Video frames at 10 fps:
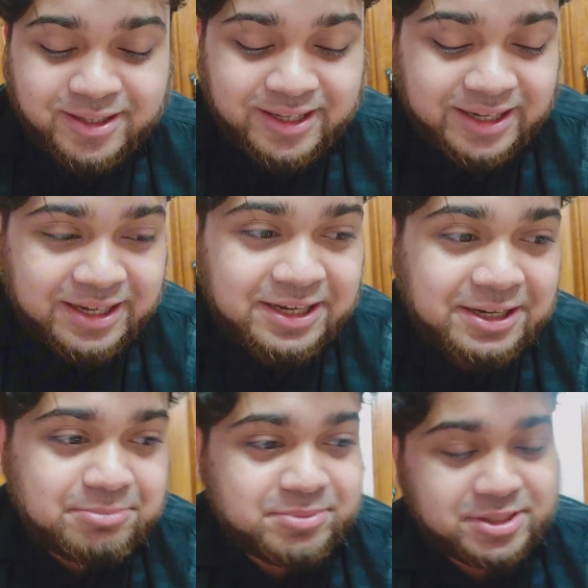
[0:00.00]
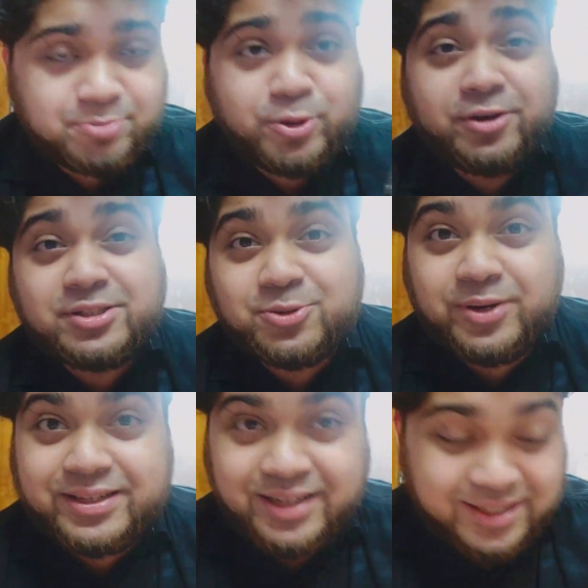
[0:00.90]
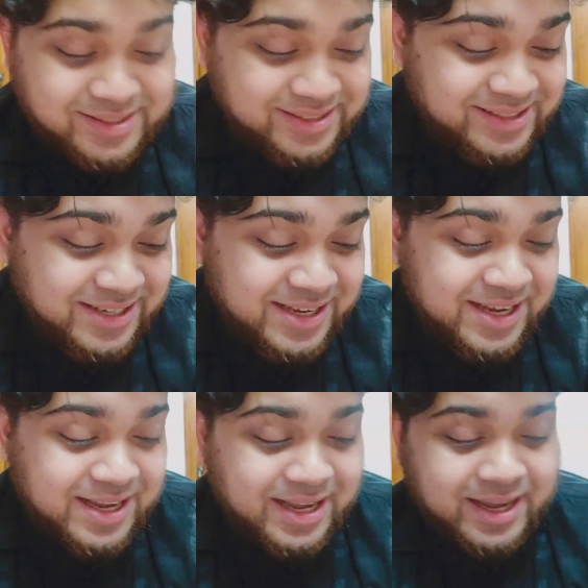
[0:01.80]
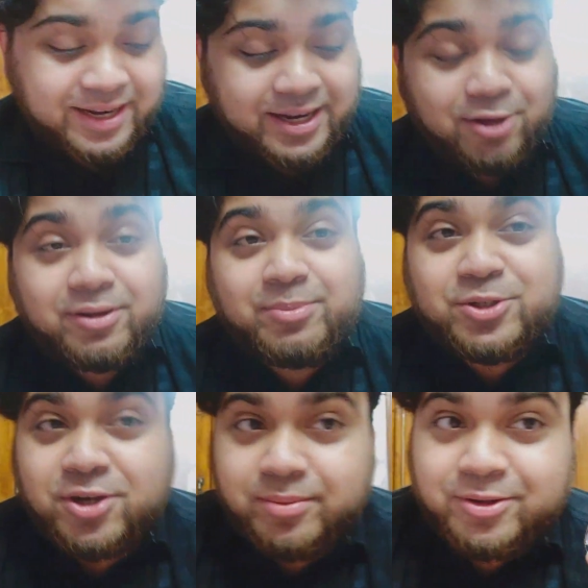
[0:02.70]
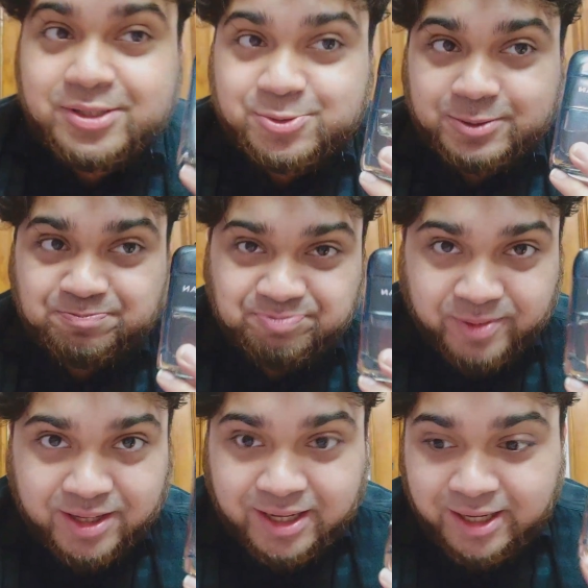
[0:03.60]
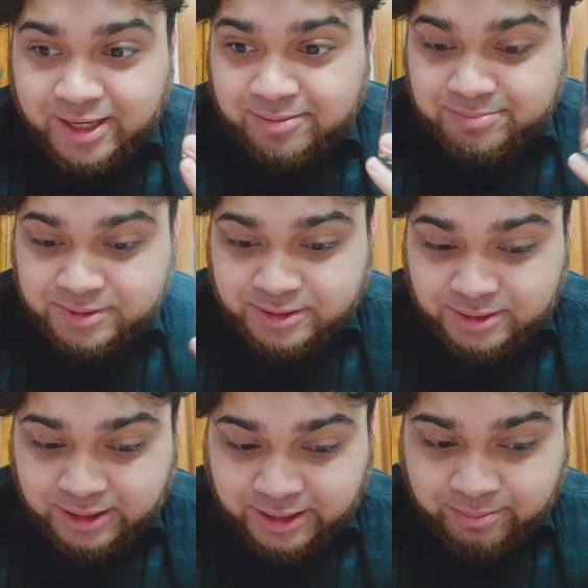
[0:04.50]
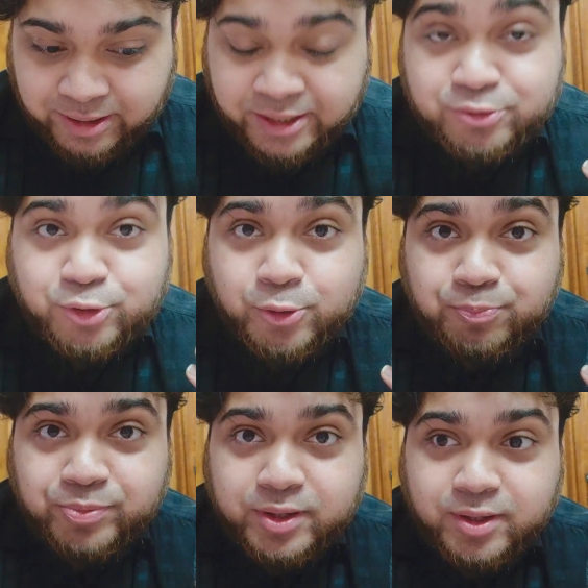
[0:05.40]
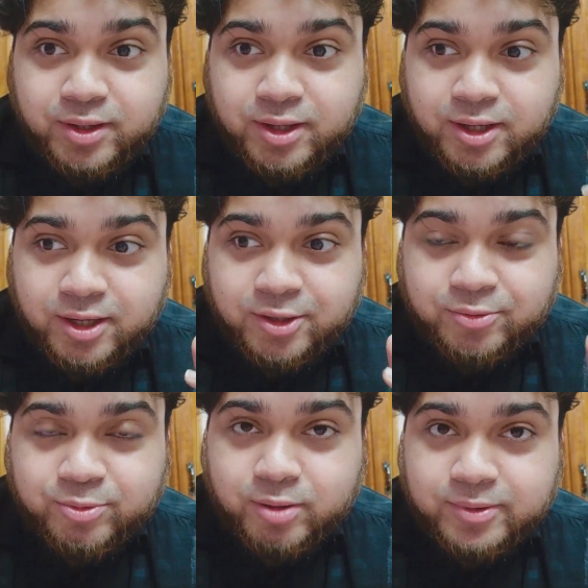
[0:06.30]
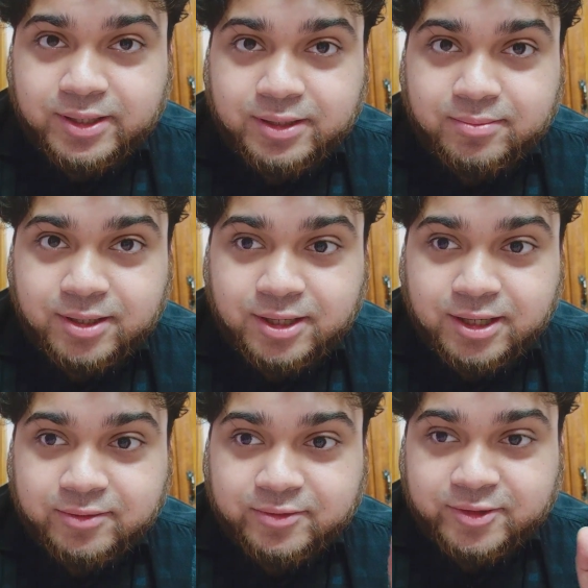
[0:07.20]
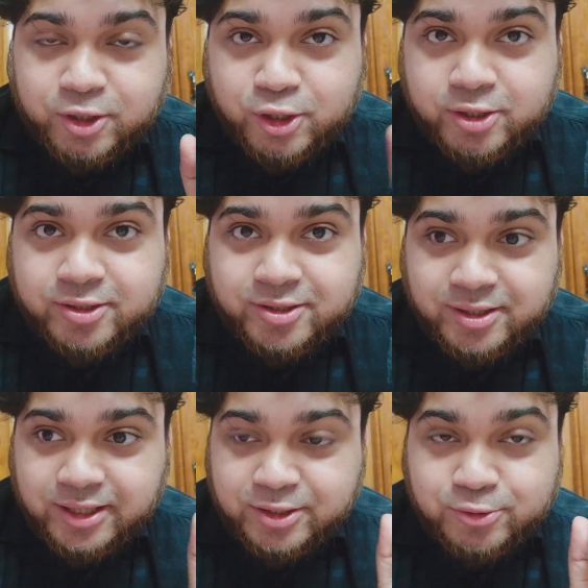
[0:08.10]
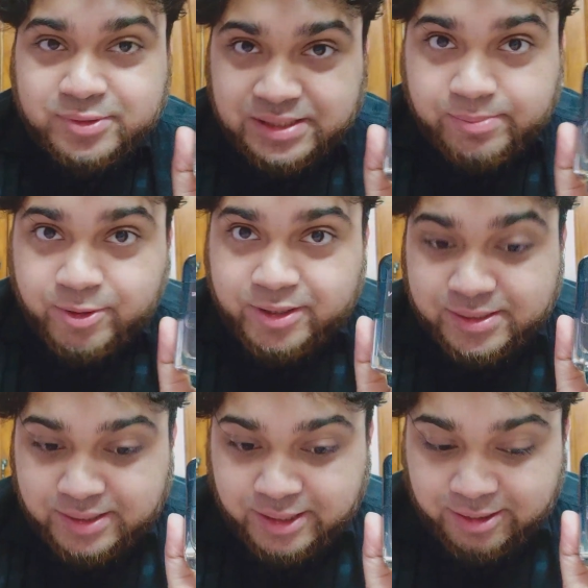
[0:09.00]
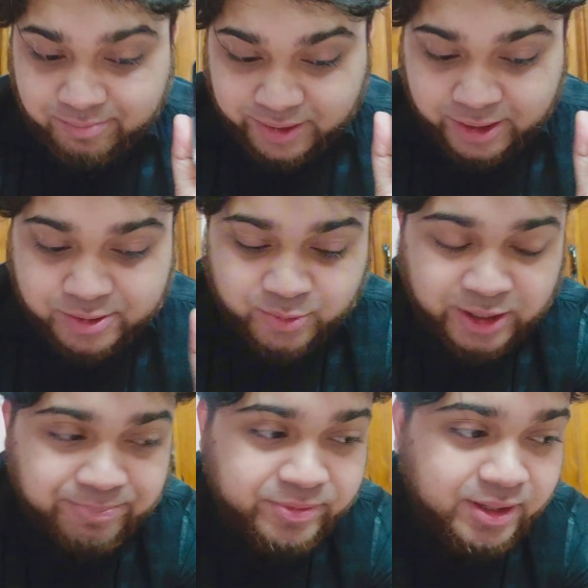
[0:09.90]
The sprayer is quite nice. And now let me talk about this one. Like in my intro, you probably have heard like don't sleep on this, and here's why.